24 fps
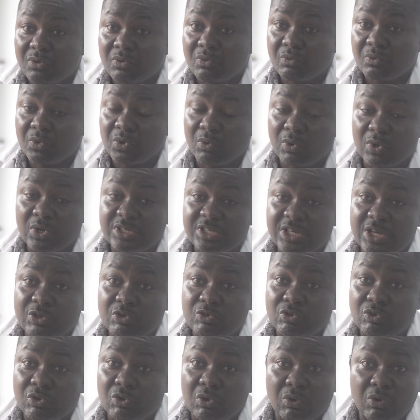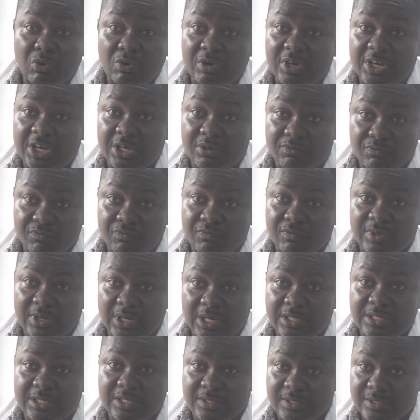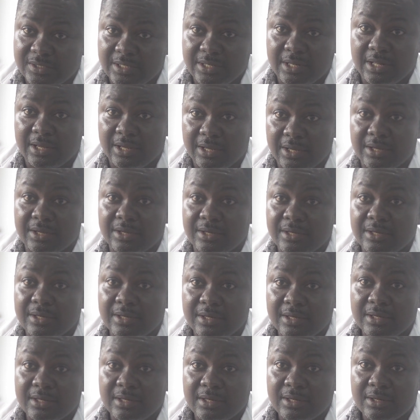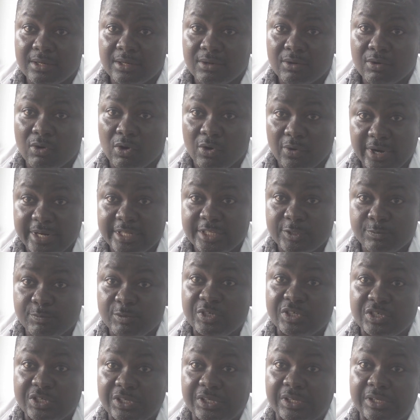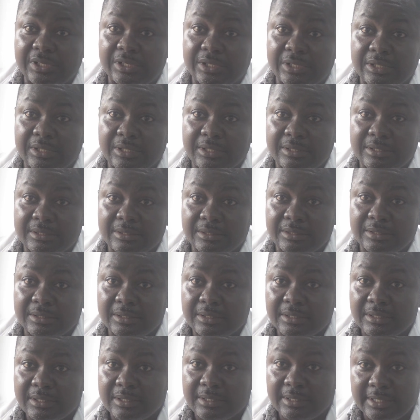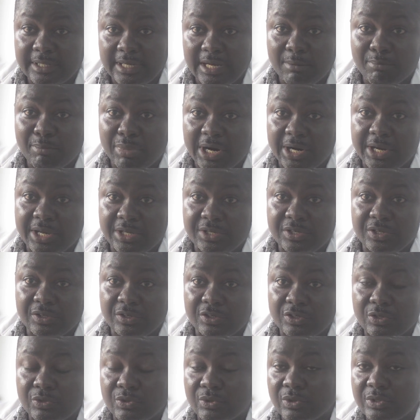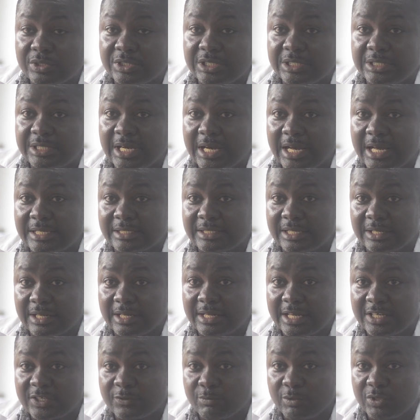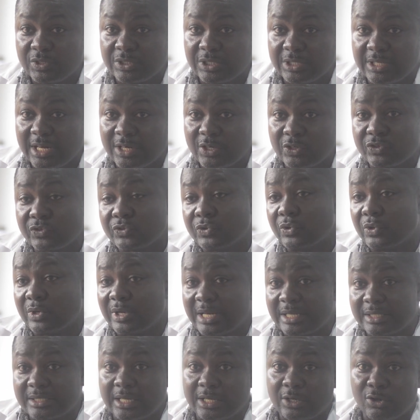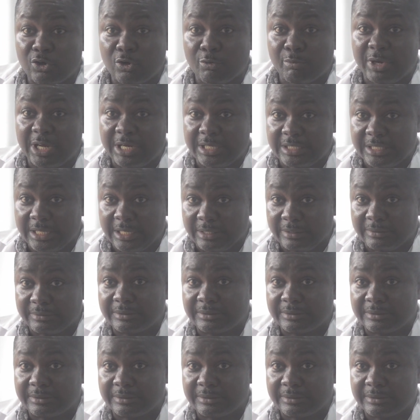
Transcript: we wanted to know if it is the correct species they are packaging. Ginger has another species that is grown as an ornamental,